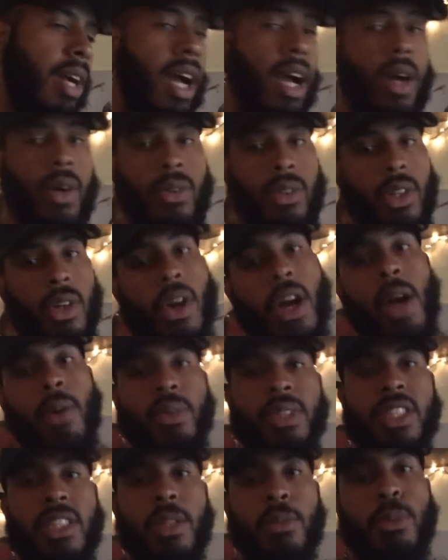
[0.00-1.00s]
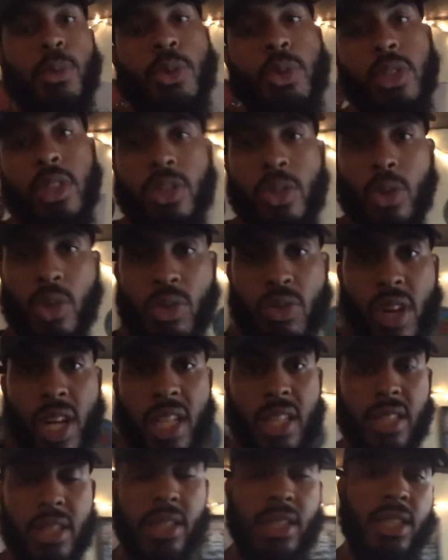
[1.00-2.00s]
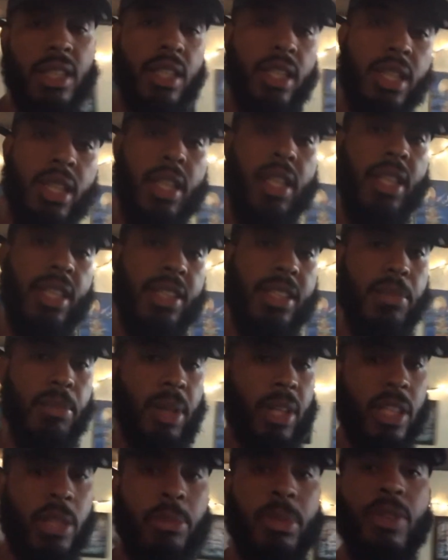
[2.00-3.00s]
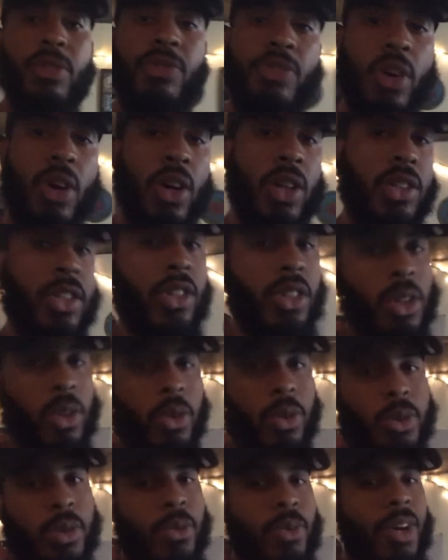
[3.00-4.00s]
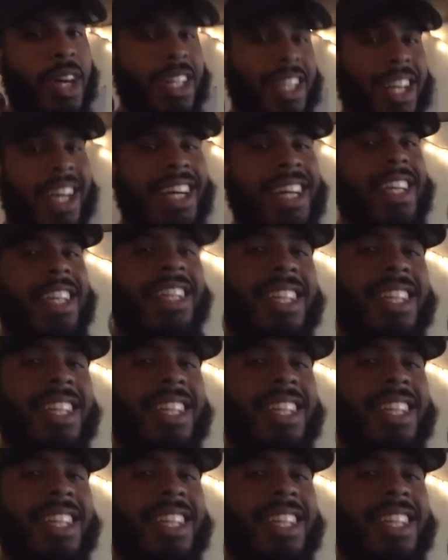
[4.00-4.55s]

I don't know. I was in the mood to do the record. It's about to be fall, so why not?